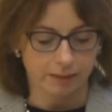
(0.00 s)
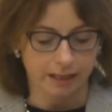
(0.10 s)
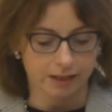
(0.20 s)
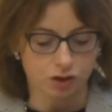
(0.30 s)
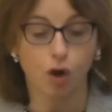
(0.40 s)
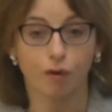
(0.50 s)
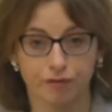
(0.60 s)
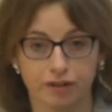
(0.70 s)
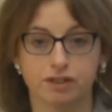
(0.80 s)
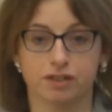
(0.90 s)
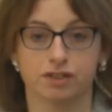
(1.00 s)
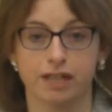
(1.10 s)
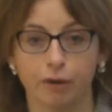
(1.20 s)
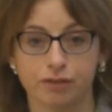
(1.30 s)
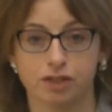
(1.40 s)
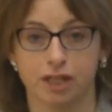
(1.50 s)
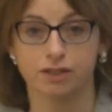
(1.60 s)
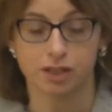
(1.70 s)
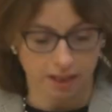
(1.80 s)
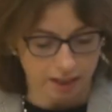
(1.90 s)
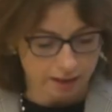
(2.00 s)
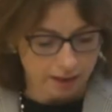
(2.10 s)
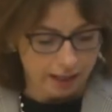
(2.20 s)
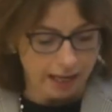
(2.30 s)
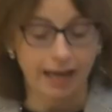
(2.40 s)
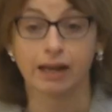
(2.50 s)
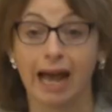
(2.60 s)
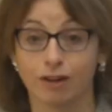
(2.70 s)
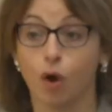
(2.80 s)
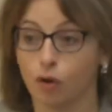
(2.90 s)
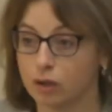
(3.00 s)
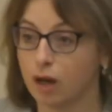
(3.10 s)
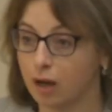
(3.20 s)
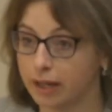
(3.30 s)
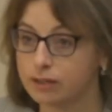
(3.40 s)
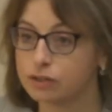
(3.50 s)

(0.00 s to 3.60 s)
it's offered as self-study and online.